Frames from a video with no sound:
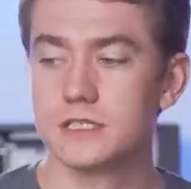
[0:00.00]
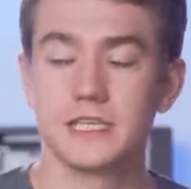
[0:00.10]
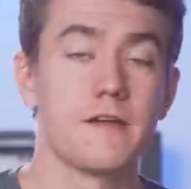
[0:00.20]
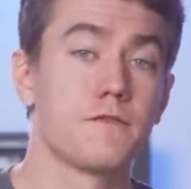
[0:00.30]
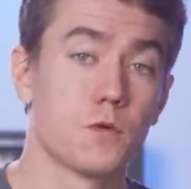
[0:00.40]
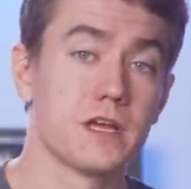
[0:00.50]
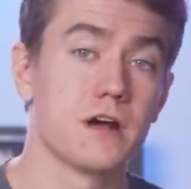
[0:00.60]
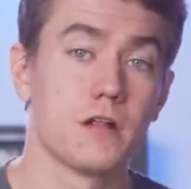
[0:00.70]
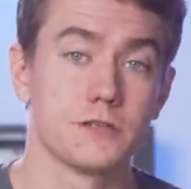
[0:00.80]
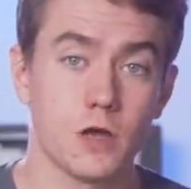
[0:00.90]
to save
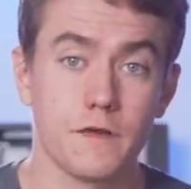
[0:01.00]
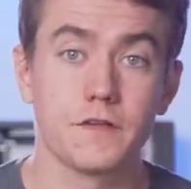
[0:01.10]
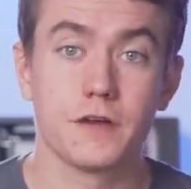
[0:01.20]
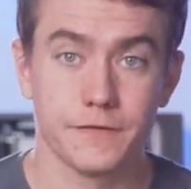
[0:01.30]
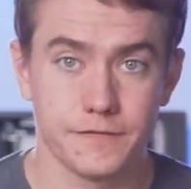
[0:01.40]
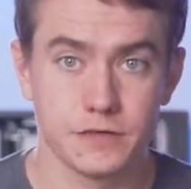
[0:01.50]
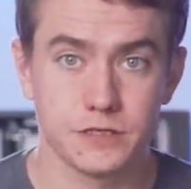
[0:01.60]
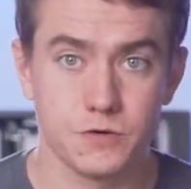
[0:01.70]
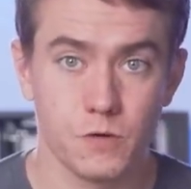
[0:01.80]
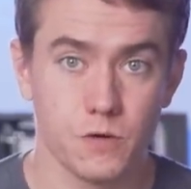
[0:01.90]
$40 off your
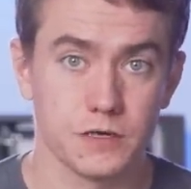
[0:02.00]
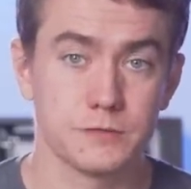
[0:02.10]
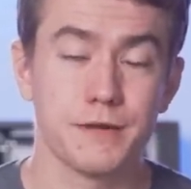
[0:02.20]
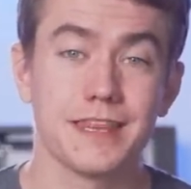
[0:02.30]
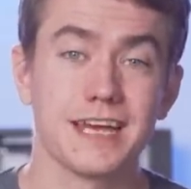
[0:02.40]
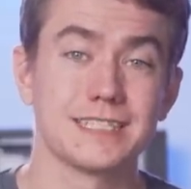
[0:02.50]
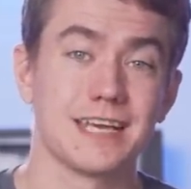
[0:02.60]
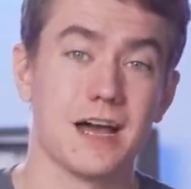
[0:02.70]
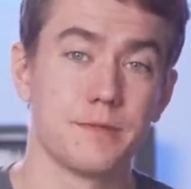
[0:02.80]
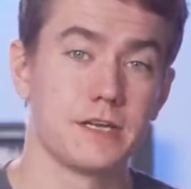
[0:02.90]
first two orders. Big thanks
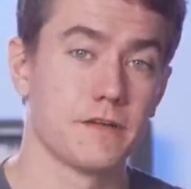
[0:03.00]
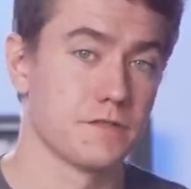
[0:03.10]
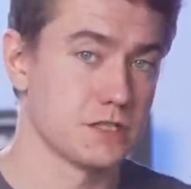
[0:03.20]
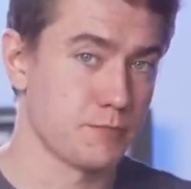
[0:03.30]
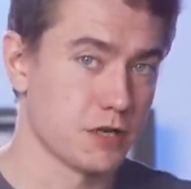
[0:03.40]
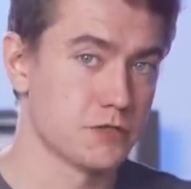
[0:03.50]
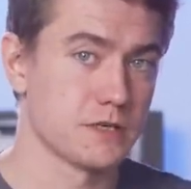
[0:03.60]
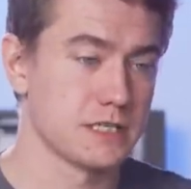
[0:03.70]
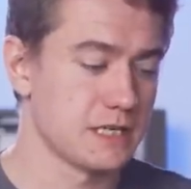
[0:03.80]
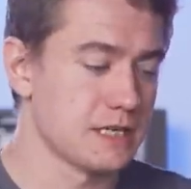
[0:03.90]
to Cometeer for
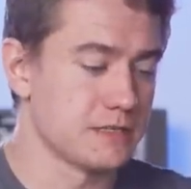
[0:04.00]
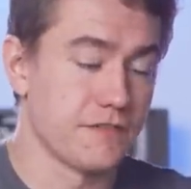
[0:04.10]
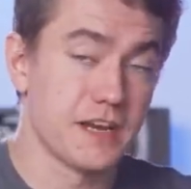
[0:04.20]
sponsoring today's